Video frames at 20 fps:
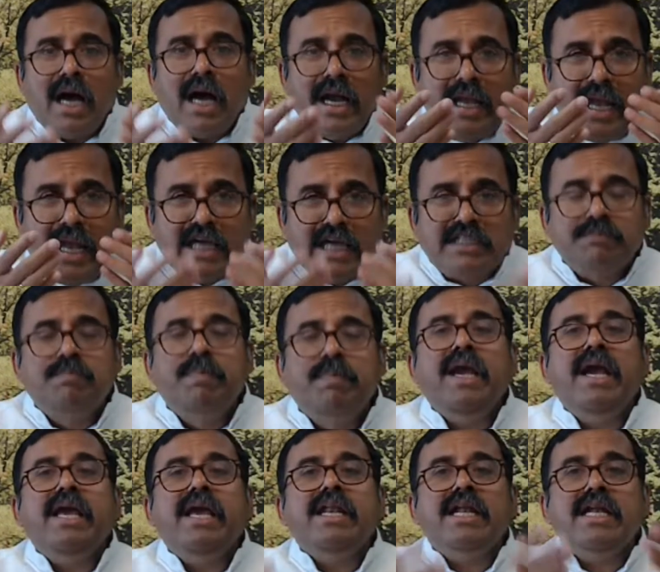I
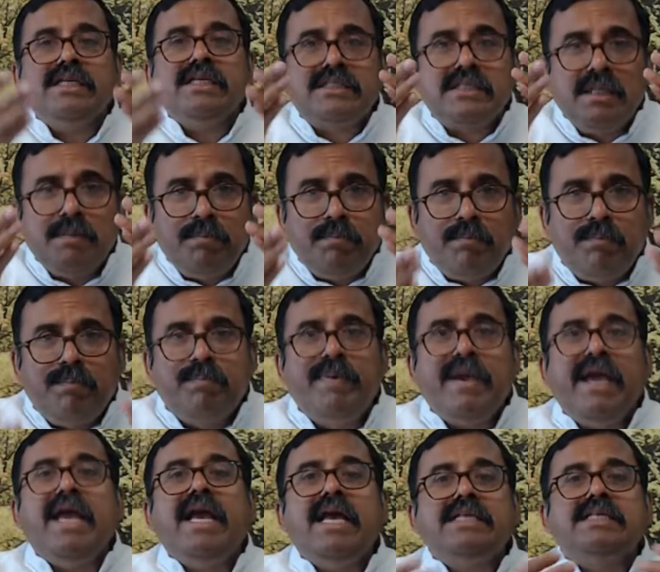experienced the
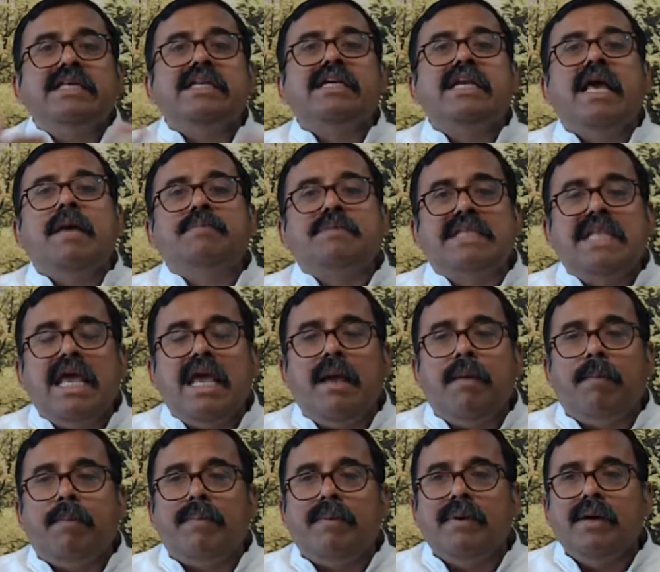peace in deep
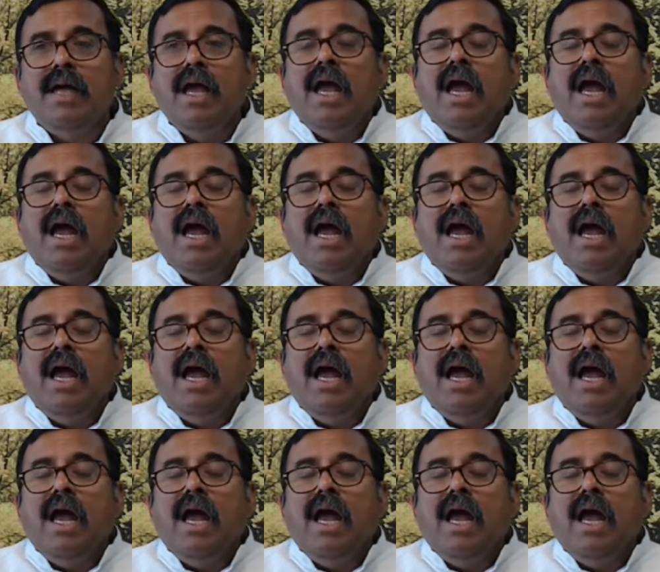sleep.